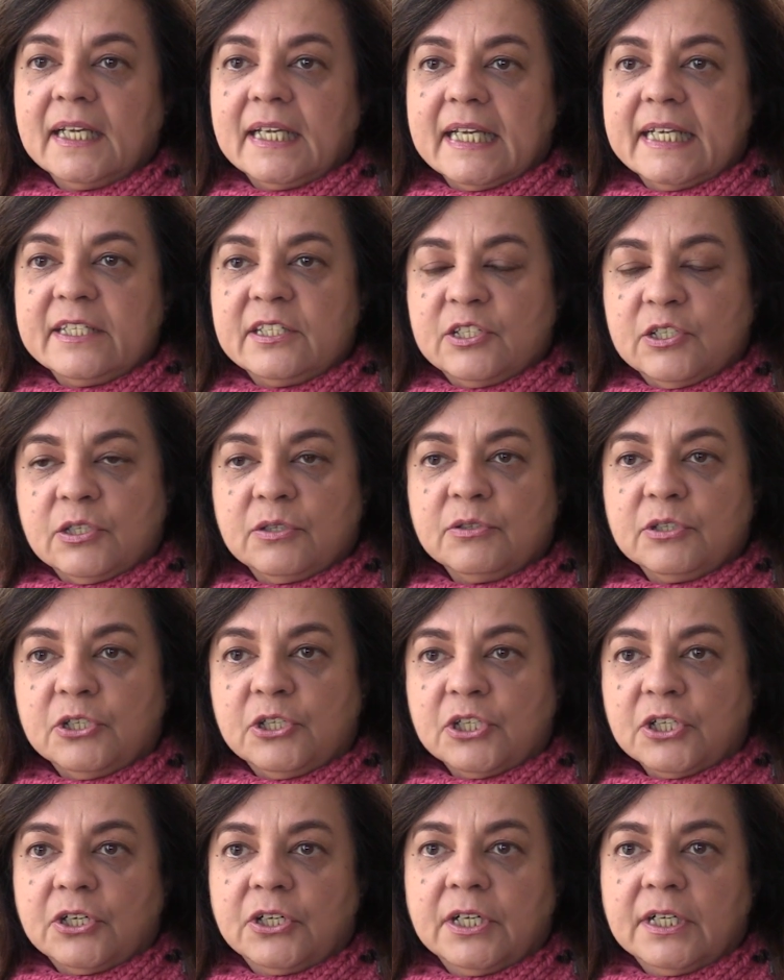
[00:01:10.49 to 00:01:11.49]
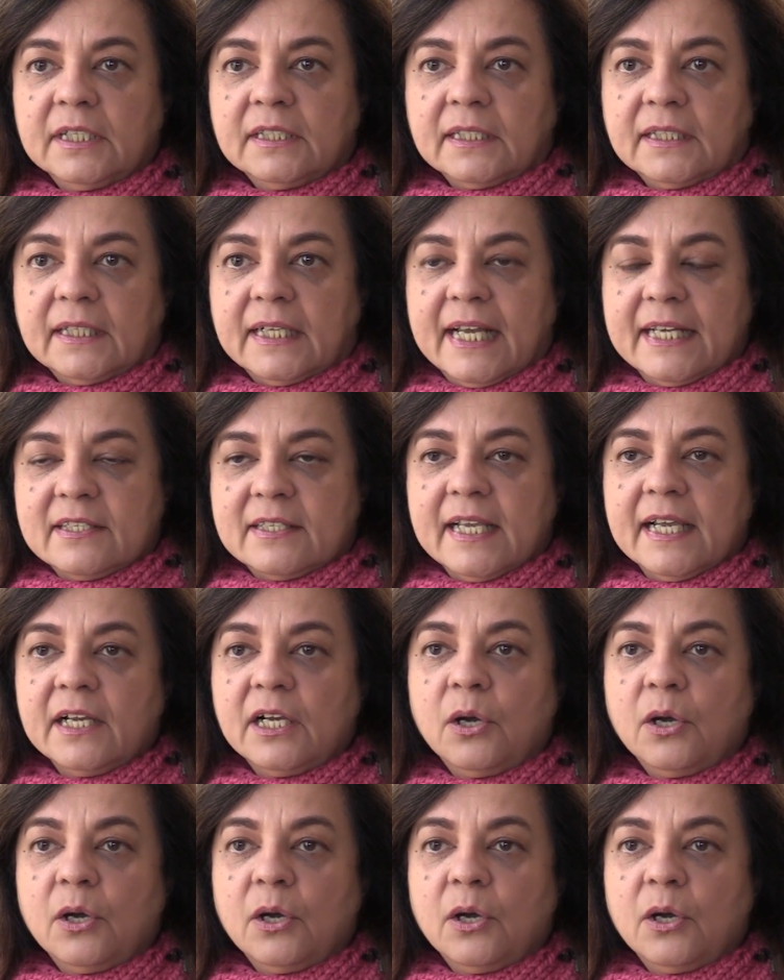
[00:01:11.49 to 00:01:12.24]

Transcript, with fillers: is to journal as they're